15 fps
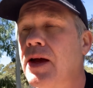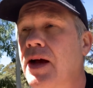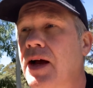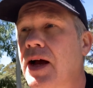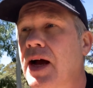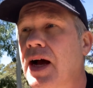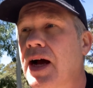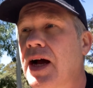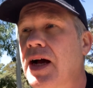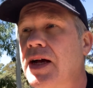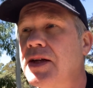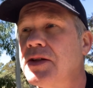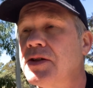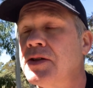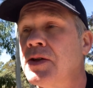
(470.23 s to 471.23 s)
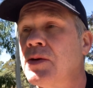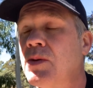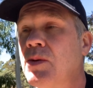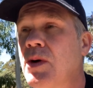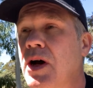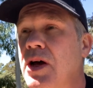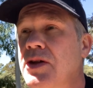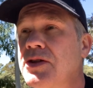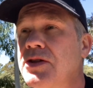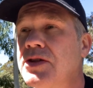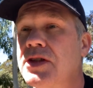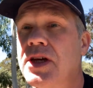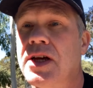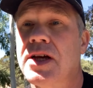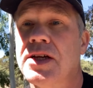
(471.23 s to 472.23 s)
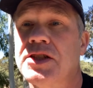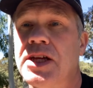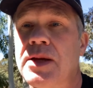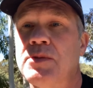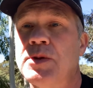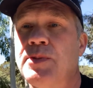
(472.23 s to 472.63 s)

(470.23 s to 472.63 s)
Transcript: And whilst James